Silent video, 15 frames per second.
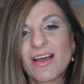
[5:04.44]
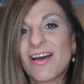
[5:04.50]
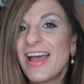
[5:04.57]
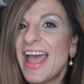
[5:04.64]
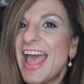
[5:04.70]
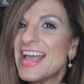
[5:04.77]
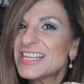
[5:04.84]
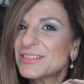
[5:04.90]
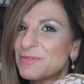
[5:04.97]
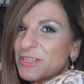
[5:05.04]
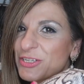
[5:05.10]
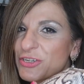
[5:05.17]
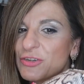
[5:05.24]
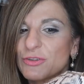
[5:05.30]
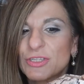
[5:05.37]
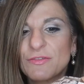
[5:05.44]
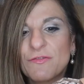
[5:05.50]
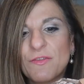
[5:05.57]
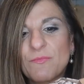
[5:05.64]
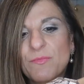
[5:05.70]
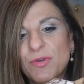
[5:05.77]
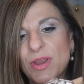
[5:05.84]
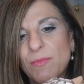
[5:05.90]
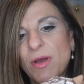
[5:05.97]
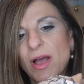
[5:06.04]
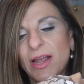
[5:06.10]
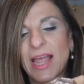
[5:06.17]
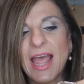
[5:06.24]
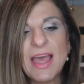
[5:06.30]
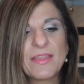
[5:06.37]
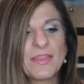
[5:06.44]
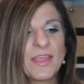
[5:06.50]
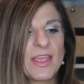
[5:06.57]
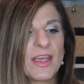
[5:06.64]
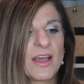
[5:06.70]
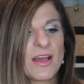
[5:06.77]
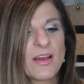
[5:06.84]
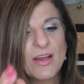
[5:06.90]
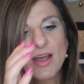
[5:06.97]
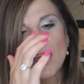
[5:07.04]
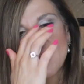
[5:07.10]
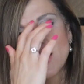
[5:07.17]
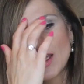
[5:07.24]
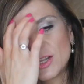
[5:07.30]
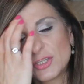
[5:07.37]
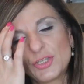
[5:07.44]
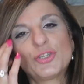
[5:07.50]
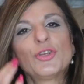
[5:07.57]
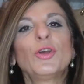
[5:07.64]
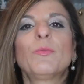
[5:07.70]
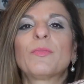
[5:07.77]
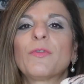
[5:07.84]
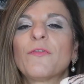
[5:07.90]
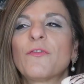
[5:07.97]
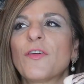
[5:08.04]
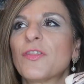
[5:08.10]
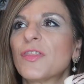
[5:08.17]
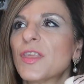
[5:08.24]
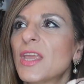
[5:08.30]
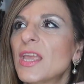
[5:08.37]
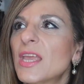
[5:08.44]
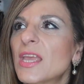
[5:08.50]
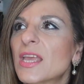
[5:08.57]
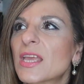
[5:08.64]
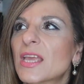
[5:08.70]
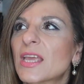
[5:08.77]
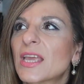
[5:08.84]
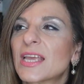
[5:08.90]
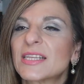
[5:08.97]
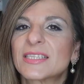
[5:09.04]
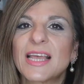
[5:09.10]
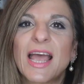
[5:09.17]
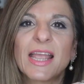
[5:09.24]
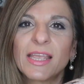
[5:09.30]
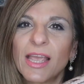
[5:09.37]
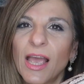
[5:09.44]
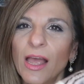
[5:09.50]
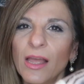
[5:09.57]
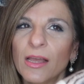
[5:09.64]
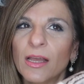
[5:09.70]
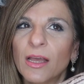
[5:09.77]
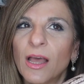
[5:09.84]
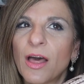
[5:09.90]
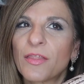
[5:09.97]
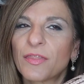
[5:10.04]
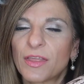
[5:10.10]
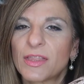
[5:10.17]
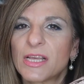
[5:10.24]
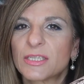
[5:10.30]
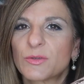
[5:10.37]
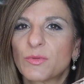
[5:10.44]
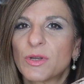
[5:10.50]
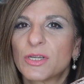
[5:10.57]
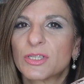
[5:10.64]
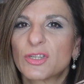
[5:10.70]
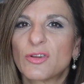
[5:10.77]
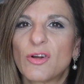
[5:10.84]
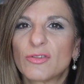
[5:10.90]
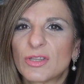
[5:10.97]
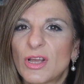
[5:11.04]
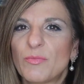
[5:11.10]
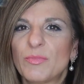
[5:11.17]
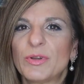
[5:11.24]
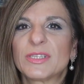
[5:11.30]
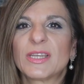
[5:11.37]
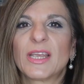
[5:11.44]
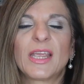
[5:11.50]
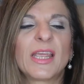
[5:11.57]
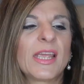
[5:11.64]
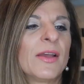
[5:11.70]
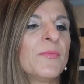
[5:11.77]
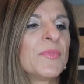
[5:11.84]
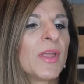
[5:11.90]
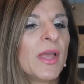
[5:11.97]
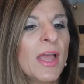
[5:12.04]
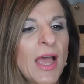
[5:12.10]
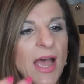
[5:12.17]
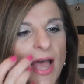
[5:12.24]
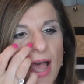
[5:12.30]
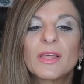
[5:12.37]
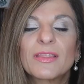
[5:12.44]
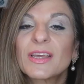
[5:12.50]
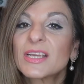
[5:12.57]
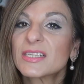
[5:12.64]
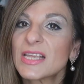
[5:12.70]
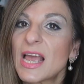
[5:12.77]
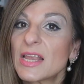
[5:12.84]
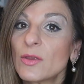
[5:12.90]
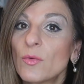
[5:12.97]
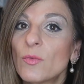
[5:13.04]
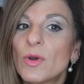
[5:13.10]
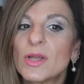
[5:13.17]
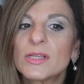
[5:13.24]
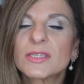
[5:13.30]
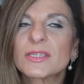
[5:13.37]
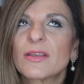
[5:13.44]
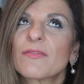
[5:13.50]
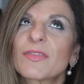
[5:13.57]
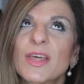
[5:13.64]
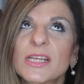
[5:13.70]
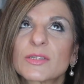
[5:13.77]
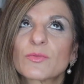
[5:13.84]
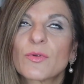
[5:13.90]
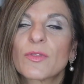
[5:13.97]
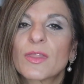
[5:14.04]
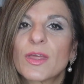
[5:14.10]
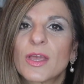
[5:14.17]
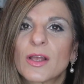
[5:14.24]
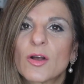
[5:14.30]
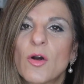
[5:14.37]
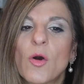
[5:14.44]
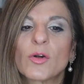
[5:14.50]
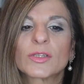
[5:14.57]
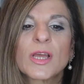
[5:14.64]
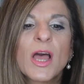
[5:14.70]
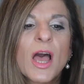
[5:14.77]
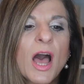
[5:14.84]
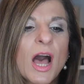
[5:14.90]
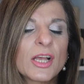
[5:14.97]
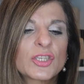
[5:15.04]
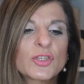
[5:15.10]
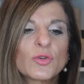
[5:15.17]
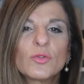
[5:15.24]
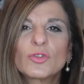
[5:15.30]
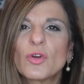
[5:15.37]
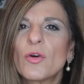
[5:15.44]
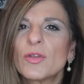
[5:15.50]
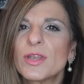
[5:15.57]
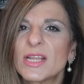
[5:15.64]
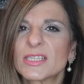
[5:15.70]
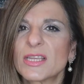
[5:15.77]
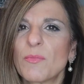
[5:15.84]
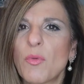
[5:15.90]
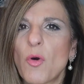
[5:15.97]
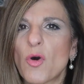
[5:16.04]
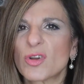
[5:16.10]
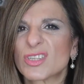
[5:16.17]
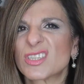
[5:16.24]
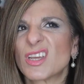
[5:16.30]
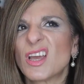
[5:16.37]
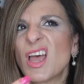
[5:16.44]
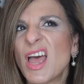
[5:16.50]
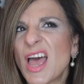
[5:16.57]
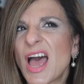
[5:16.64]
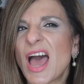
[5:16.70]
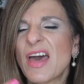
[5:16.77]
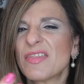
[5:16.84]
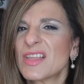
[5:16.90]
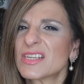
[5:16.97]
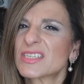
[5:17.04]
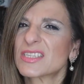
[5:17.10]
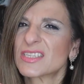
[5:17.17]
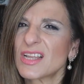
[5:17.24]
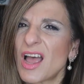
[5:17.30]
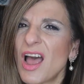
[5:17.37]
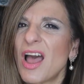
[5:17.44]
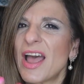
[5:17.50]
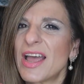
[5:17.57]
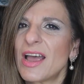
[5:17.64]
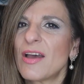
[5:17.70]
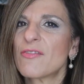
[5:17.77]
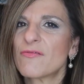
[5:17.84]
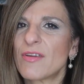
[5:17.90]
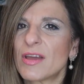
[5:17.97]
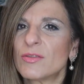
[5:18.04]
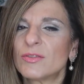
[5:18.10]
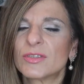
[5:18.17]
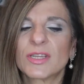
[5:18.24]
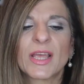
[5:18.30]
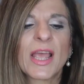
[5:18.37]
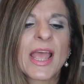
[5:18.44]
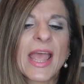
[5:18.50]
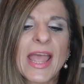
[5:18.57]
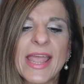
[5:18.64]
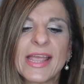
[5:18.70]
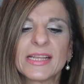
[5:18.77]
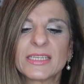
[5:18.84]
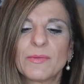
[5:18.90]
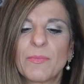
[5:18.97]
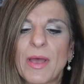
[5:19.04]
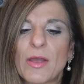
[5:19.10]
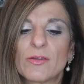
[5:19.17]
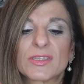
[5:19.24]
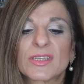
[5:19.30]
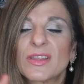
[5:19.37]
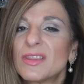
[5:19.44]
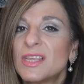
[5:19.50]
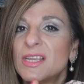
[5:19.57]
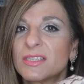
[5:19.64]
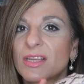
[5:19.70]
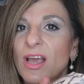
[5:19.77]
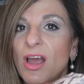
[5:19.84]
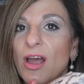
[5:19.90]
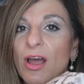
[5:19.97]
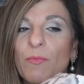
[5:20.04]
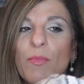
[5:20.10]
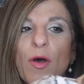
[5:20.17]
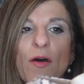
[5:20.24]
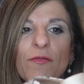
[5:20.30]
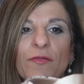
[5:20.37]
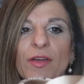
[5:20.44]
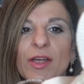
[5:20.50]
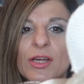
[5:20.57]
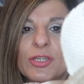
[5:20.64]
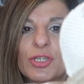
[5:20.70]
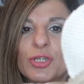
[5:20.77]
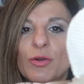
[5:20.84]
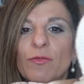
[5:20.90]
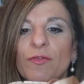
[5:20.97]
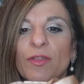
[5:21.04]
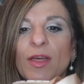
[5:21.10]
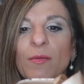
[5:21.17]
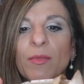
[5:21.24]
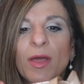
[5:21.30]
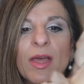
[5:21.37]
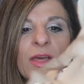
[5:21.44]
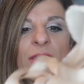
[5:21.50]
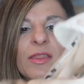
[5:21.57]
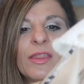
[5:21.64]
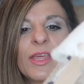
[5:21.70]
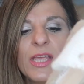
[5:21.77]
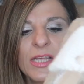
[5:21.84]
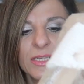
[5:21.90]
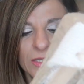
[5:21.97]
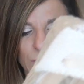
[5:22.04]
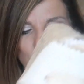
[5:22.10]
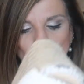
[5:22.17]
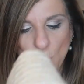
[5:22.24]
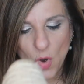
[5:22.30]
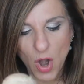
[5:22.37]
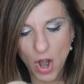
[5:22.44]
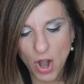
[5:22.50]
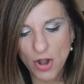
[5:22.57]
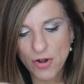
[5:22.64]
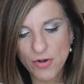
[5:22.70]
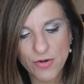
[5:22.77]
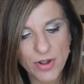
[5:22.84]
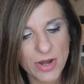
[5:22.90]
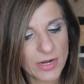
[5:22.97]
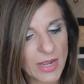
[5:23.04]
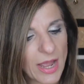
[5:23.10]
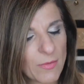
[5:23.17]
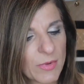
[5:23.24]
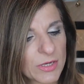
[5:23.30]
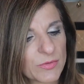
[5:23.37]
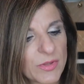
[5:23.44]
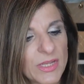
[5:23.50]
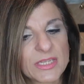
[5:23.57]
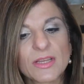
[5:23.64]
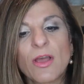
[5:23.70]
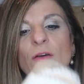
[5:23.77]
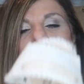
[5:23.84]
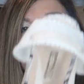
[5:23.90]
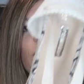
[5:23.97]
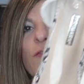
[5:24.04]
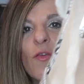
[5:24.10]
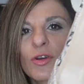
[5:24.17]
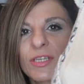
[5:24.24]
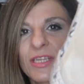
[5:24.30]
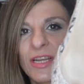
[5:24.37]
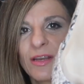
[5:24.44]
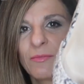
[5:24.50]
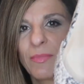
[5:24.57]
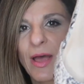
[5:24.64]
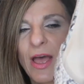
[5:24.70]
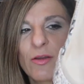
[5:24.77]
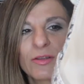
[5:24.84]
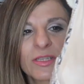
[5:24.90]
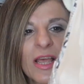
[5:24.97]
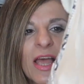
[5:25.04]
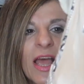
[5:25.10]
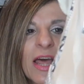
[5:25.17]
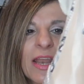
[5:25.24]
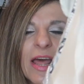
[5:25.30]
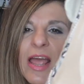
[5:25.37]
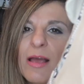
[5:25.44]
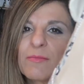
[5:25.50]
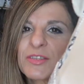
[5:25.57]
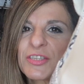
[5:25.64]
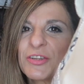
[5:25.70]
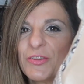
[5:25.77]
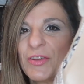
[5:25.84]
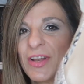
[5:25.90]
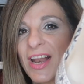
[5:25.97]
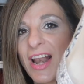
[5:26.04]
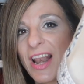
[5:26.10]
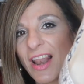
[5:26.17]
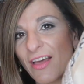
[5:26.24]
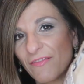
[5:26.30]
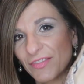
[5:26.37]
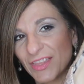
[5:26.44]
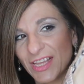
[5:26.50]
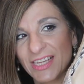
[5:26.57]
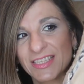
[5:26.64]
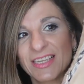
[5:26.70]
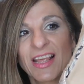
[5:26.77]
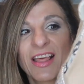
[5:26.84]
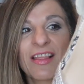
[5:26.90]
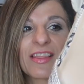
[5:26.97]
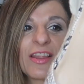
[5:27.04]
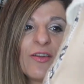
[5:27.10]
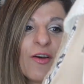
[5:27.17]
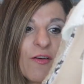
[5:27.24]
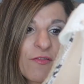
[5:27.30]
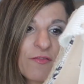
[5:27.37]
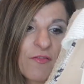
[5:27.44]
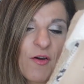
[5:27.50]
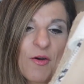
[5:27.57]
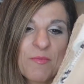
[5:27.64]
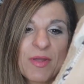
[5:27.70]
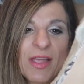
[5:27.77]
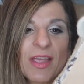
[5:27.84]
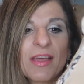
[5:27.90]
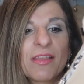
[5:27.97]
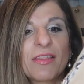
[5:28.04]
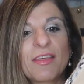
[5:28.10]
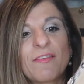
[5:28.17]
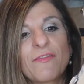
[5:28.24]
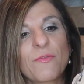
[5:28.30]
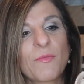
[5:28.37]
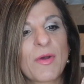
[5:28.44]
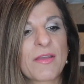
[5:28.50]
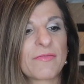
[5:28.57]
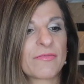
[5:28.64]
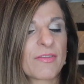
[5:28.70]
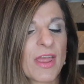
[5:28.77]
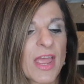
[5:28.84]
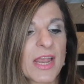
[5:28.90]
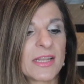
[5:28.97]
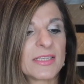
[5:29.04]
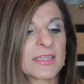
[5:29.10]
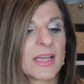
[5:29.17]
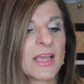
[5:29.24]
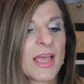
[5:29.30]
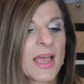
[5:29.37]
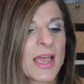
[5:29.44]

are espadrilles from Primark, and they are a dupe for the Catania. I think that's what it's called. I'll put it here. The Catania ones, if that's what they're called, are sold on Net-a-Porter, and they start at around £80, and these are a perfect dupe for them. These were, how much were these? £14. And I absolutely love these. They're not for me, they're for my friend,